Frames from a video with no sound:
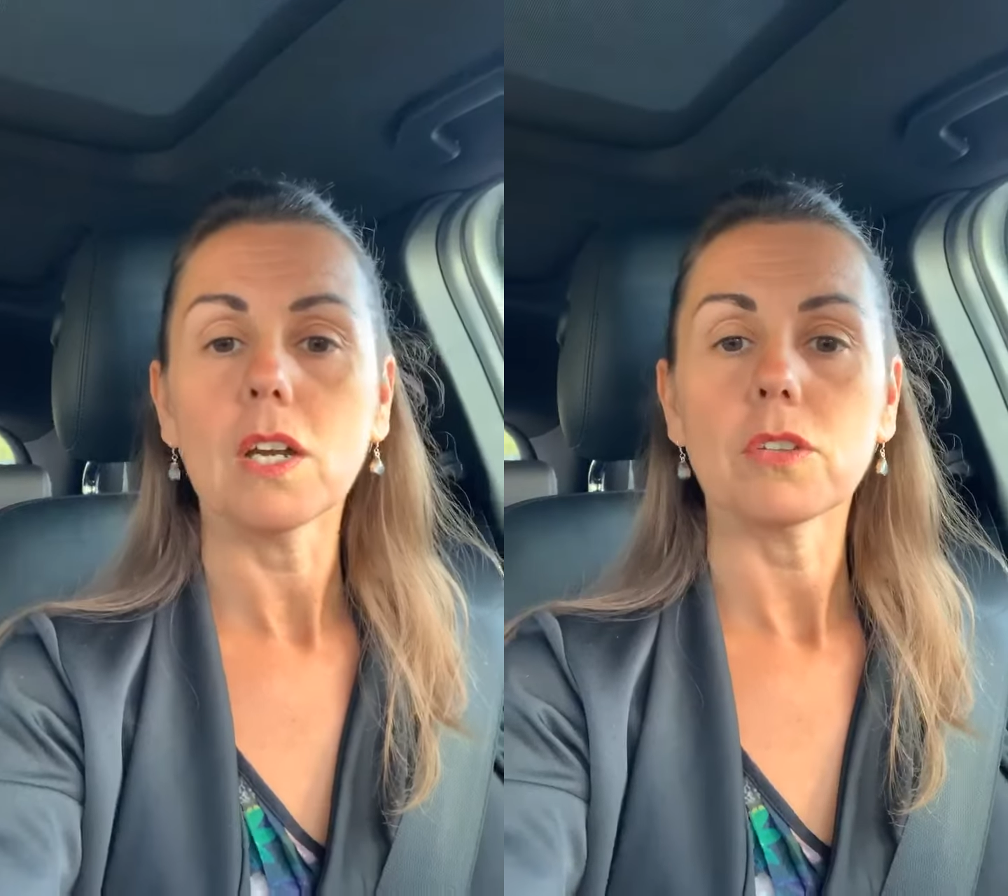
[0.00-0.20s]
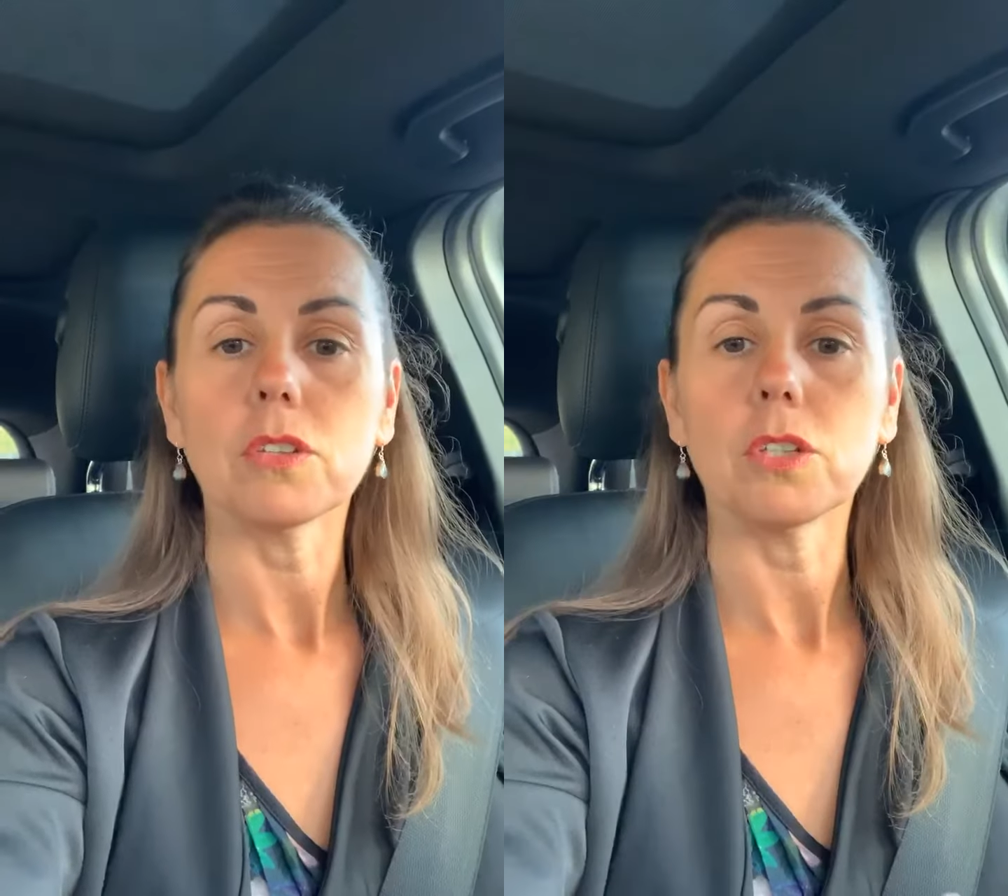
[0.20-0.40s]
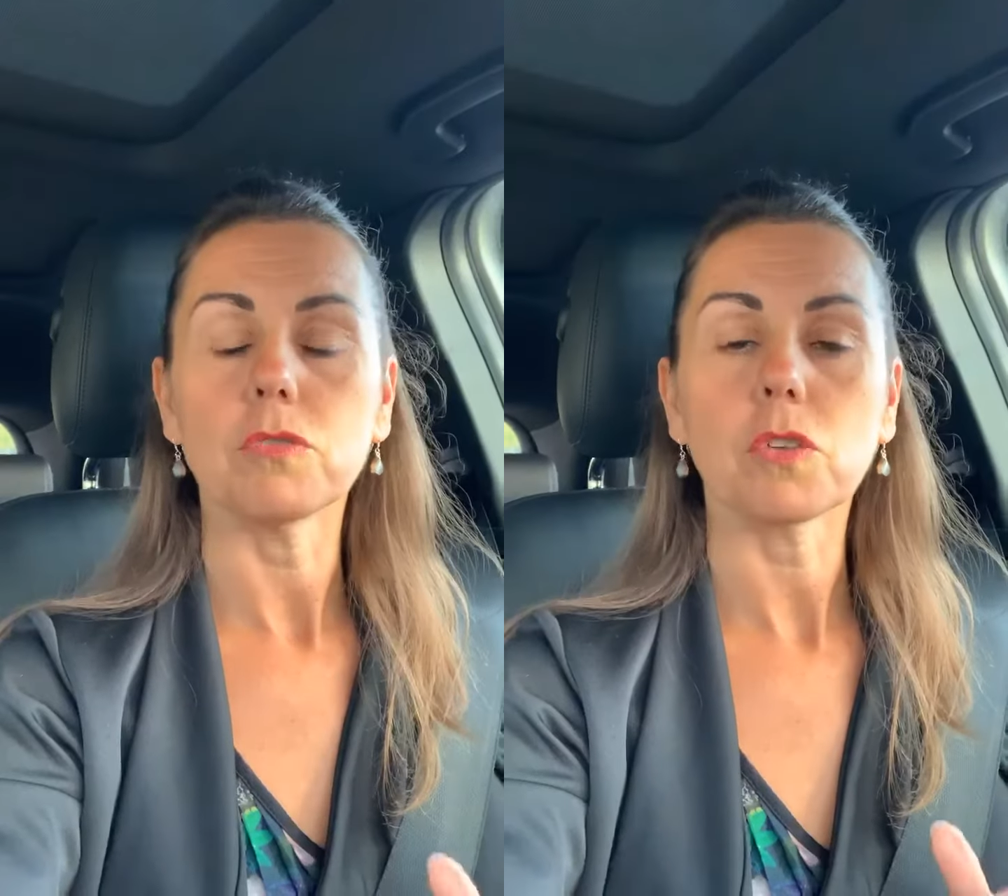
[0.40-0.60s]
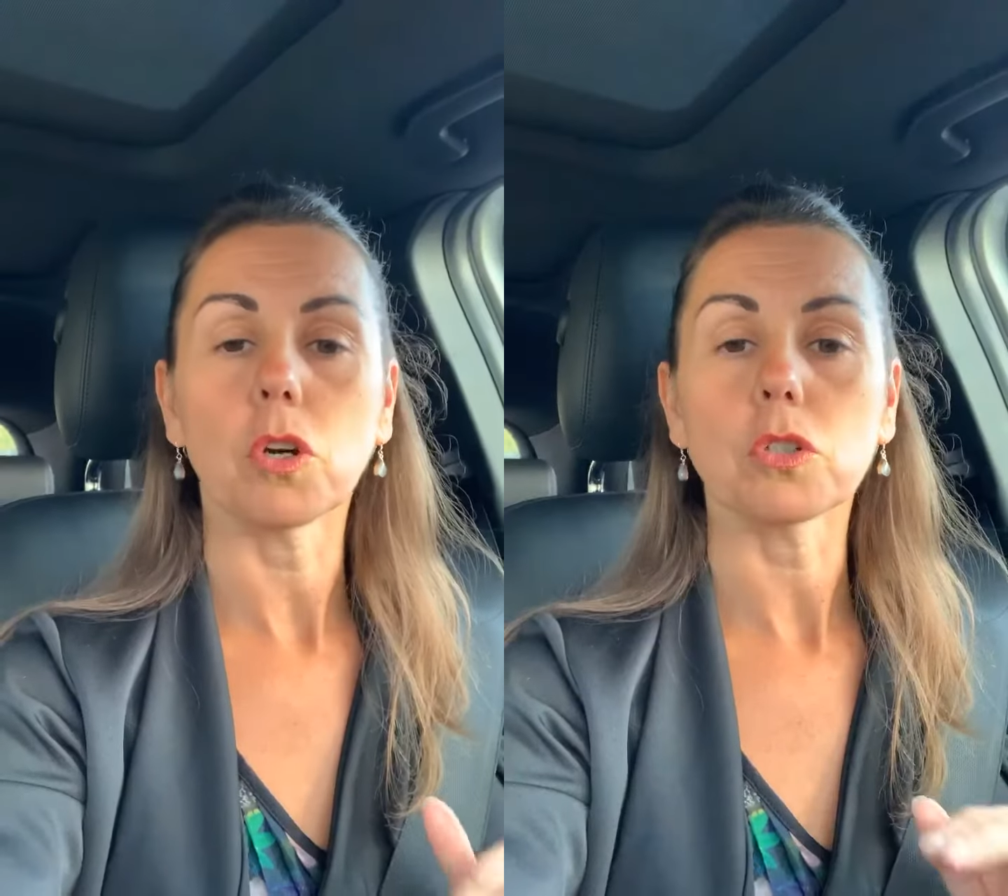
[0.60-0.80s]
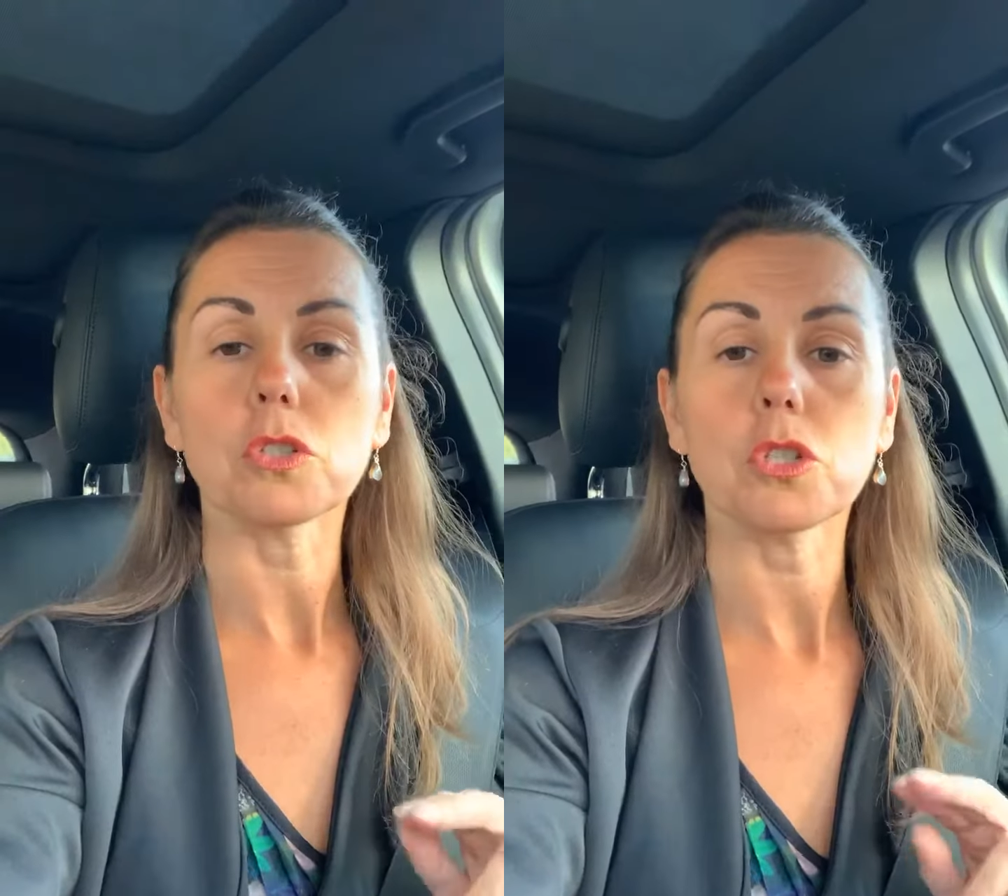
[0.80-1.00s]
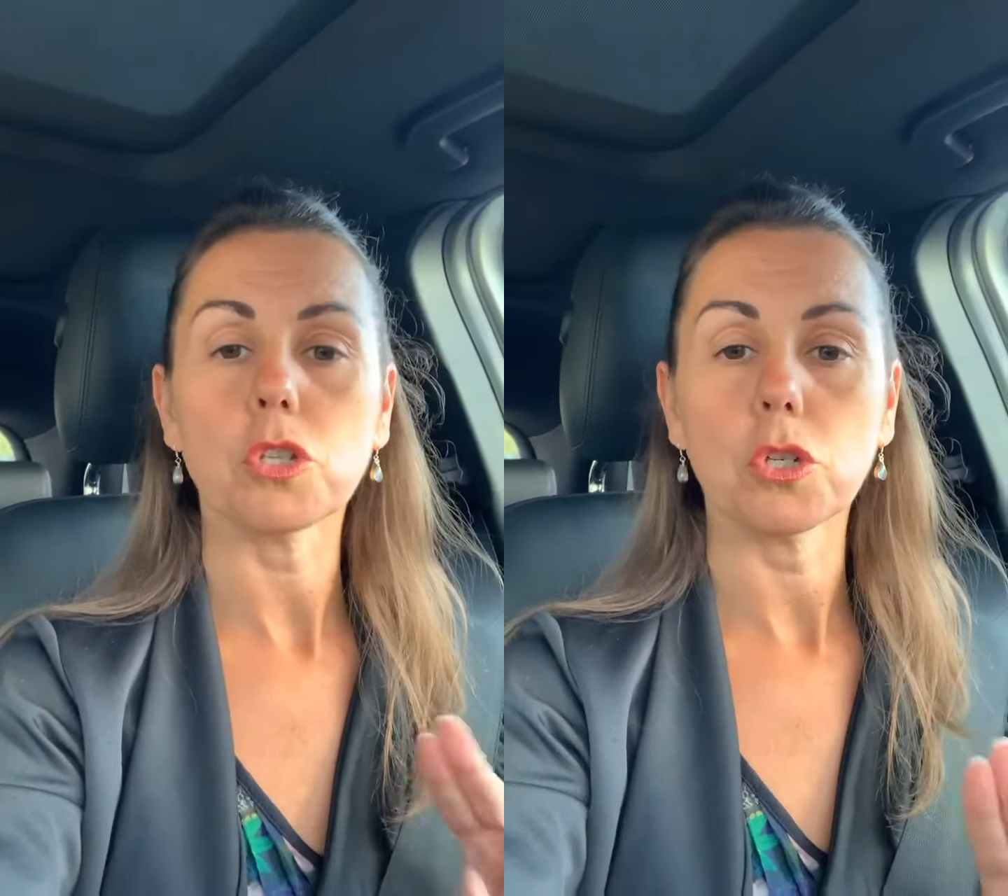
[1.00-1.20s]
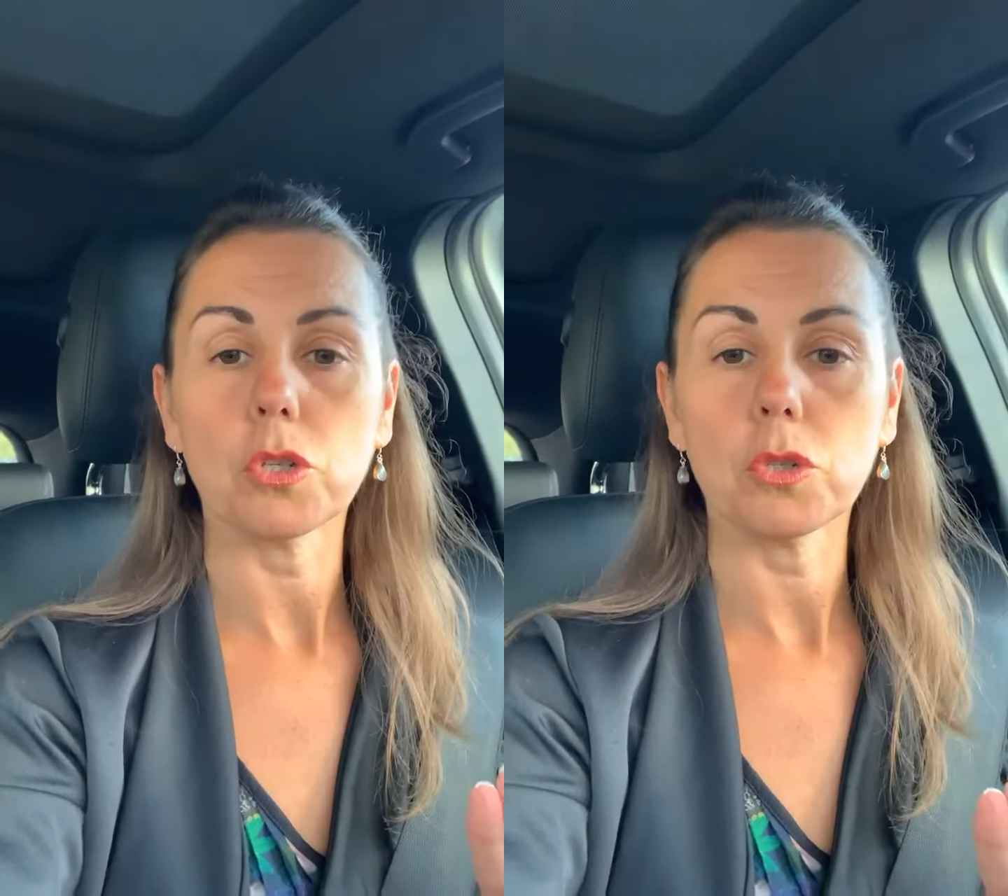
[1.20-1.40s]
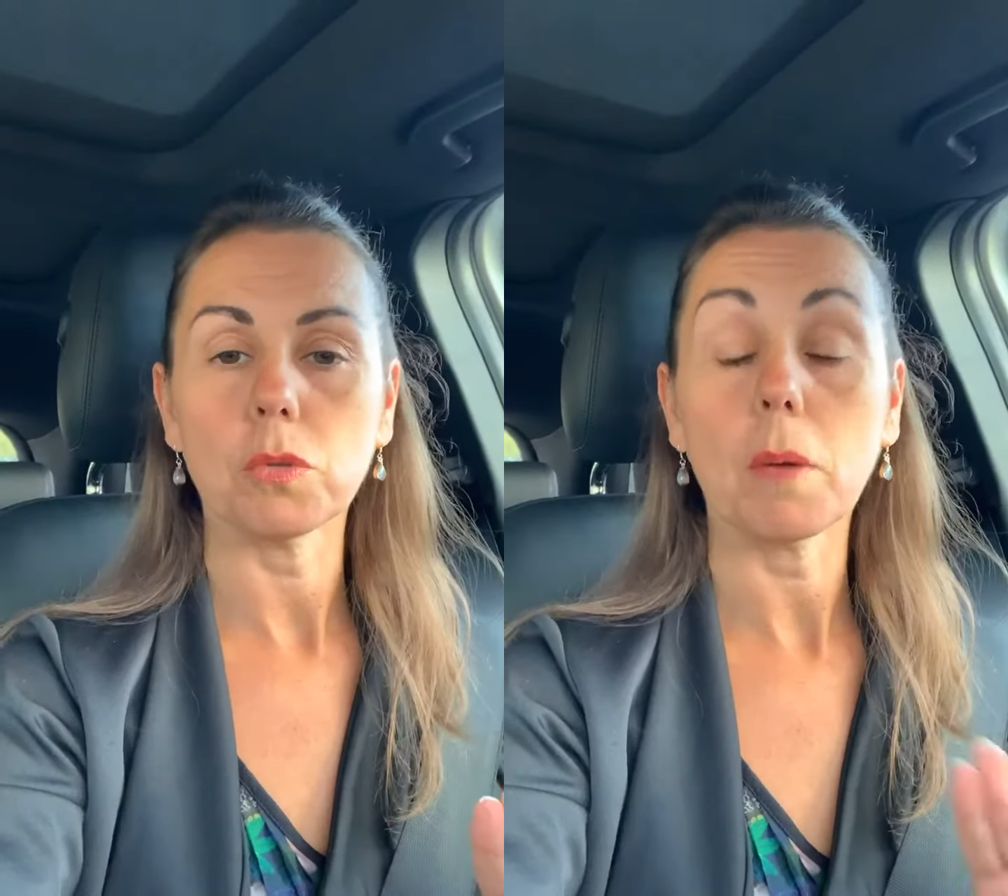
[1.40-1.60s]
that you've got two,